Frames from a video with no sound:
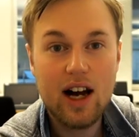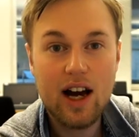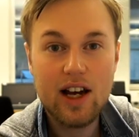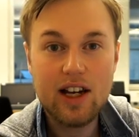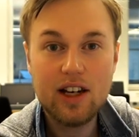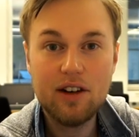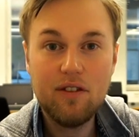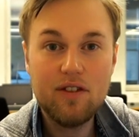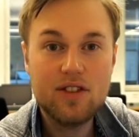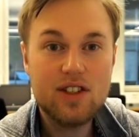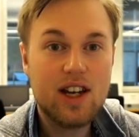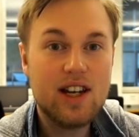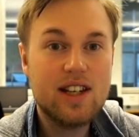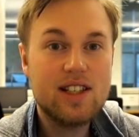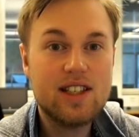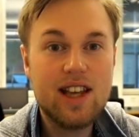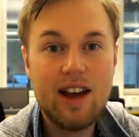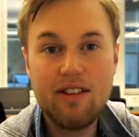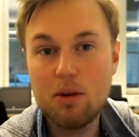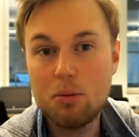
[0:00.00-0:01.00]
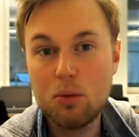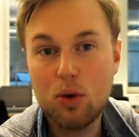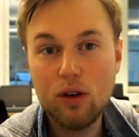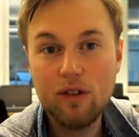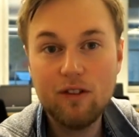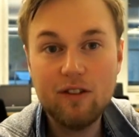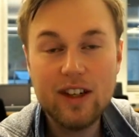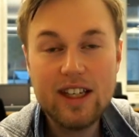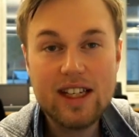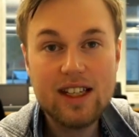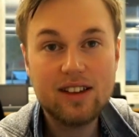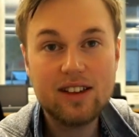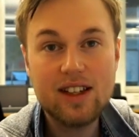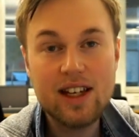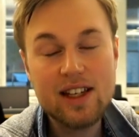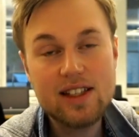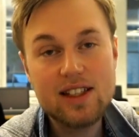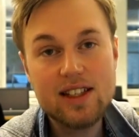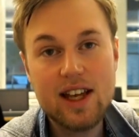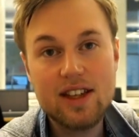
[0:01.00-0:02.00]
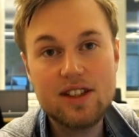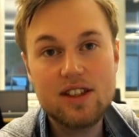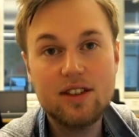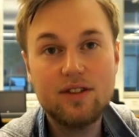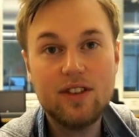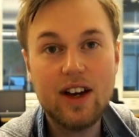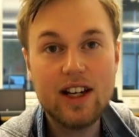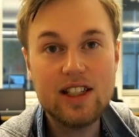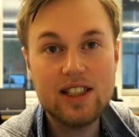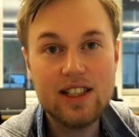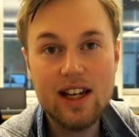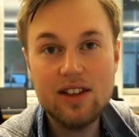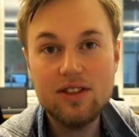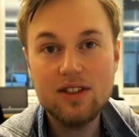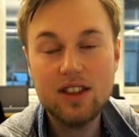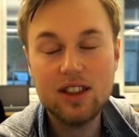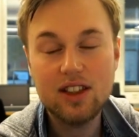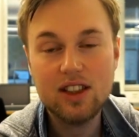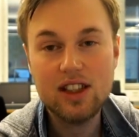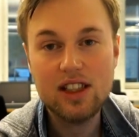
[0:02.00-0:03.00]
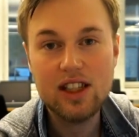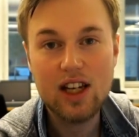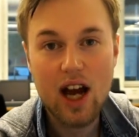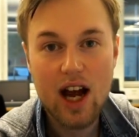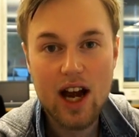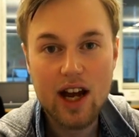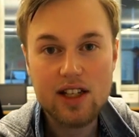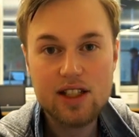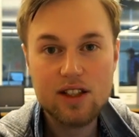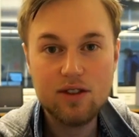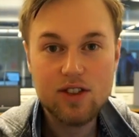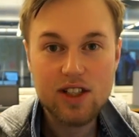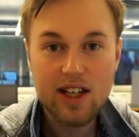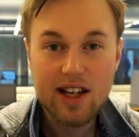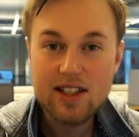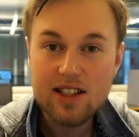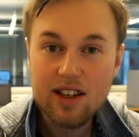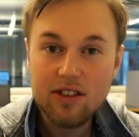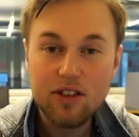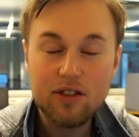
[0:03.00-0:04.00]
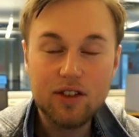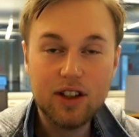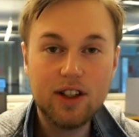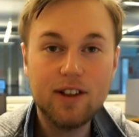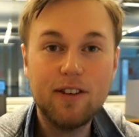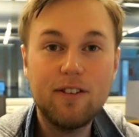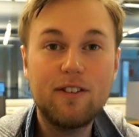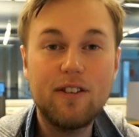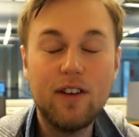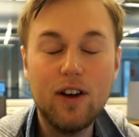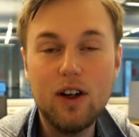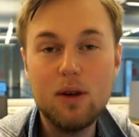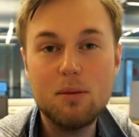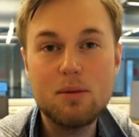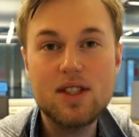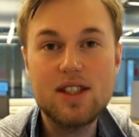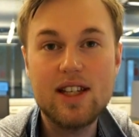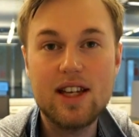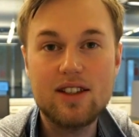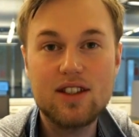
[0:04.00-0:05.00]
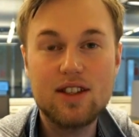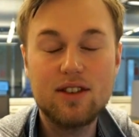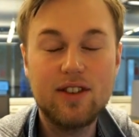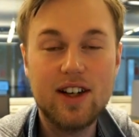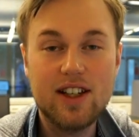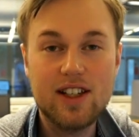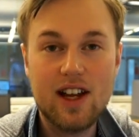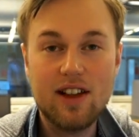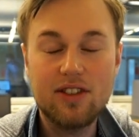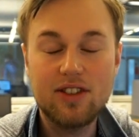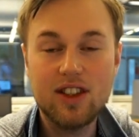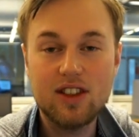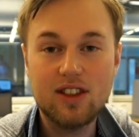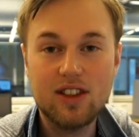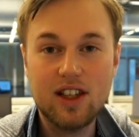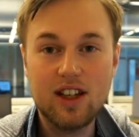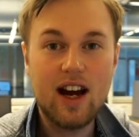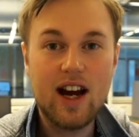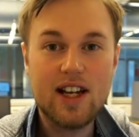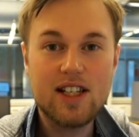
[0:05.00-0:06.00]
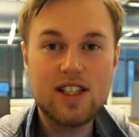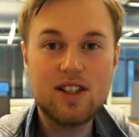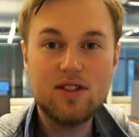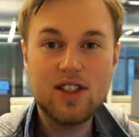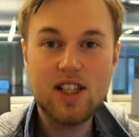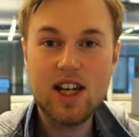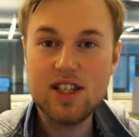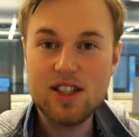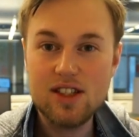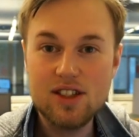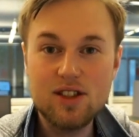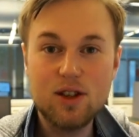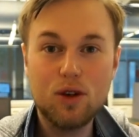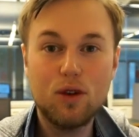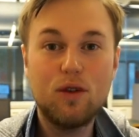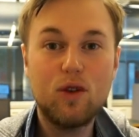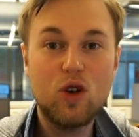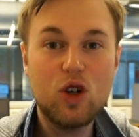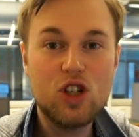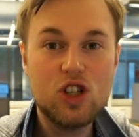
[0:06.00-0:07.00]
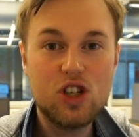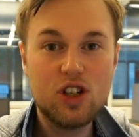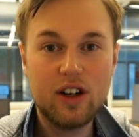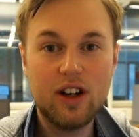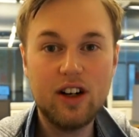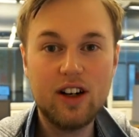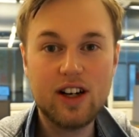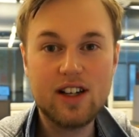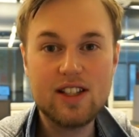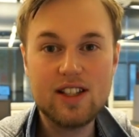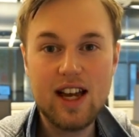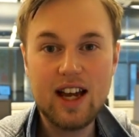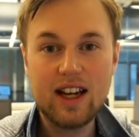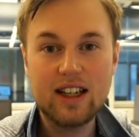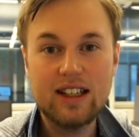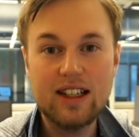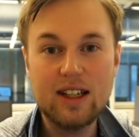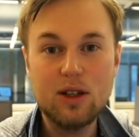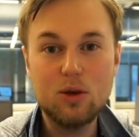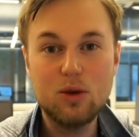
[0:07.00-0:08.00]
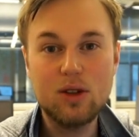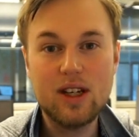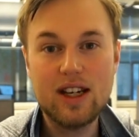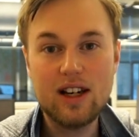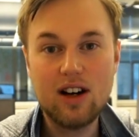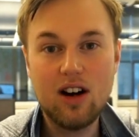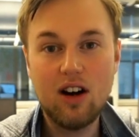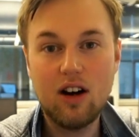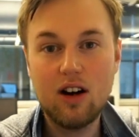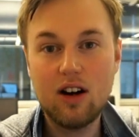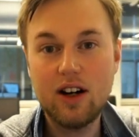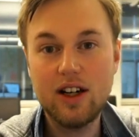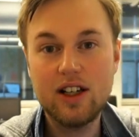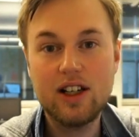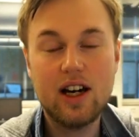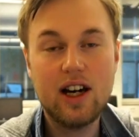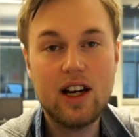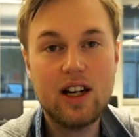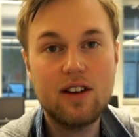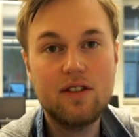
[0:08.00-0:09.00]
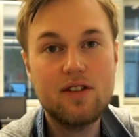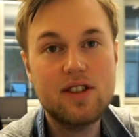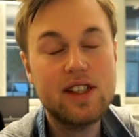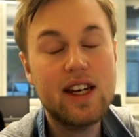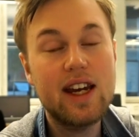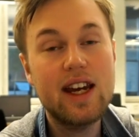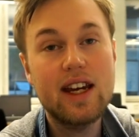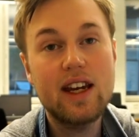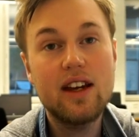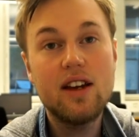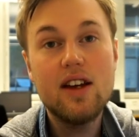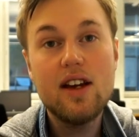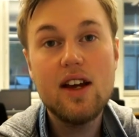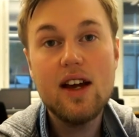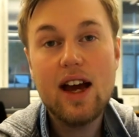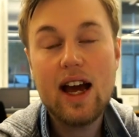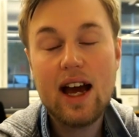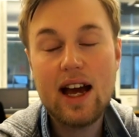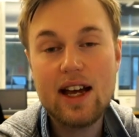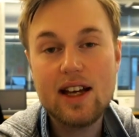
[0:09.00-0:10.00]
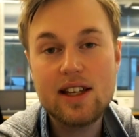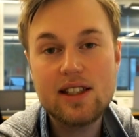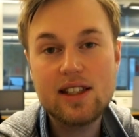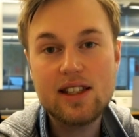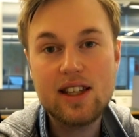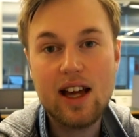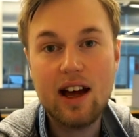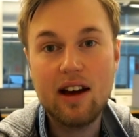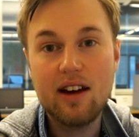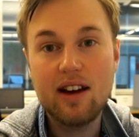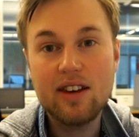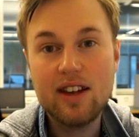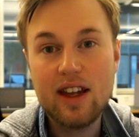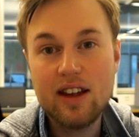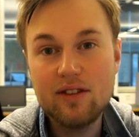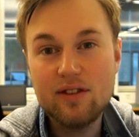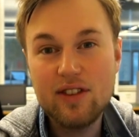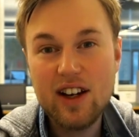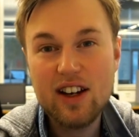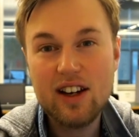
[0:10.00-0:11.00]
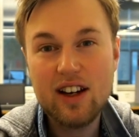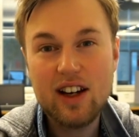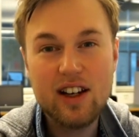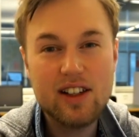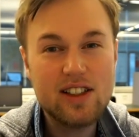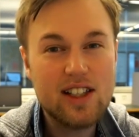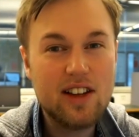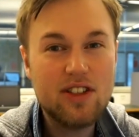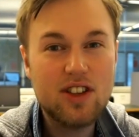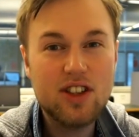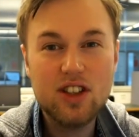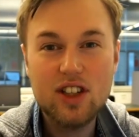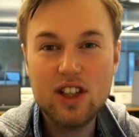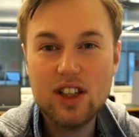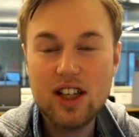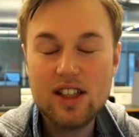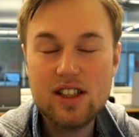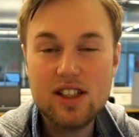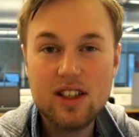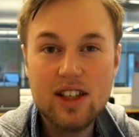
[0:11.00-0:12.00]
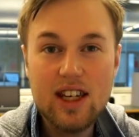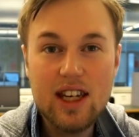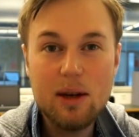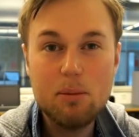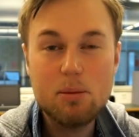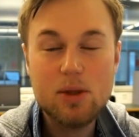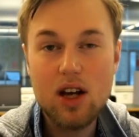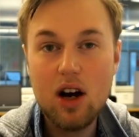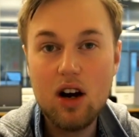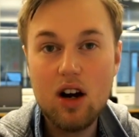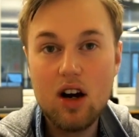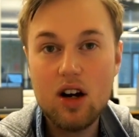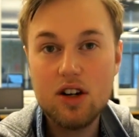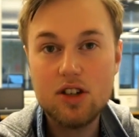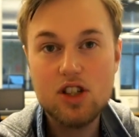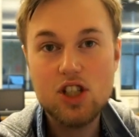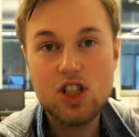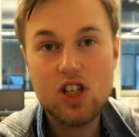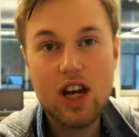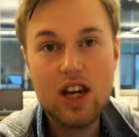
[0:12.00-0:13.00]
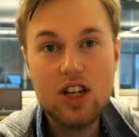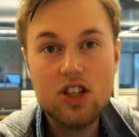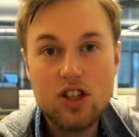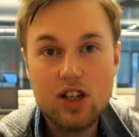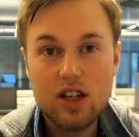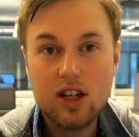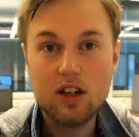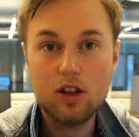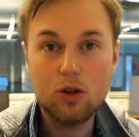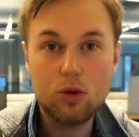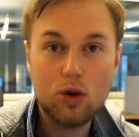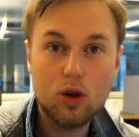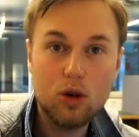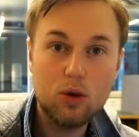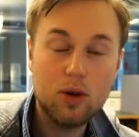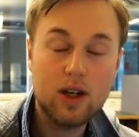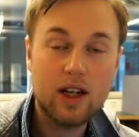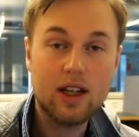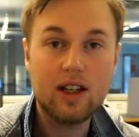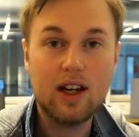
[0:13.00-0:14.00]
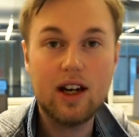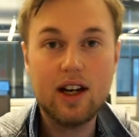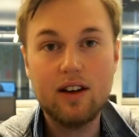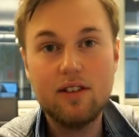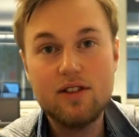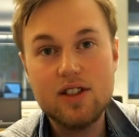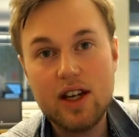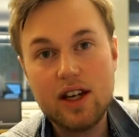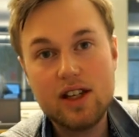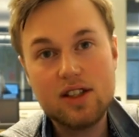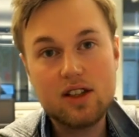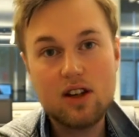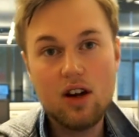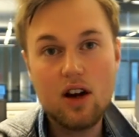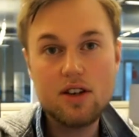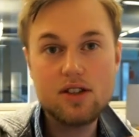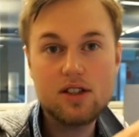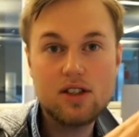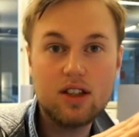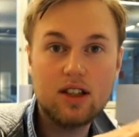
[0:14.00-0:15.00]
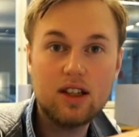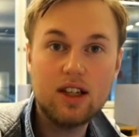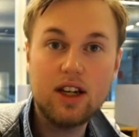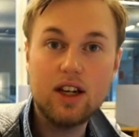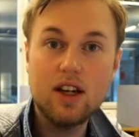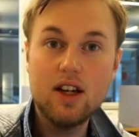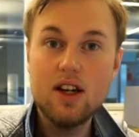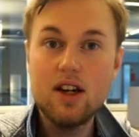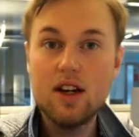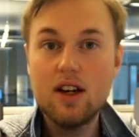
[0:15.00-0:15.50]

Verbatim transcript: I N F Js have a more fleeting sense of identity. I S F Js have a very firm sense of identity. I S F Js know for sure exactly who they are. An I N F J has an identity that keeps on changing and growing. An I N F J is constantly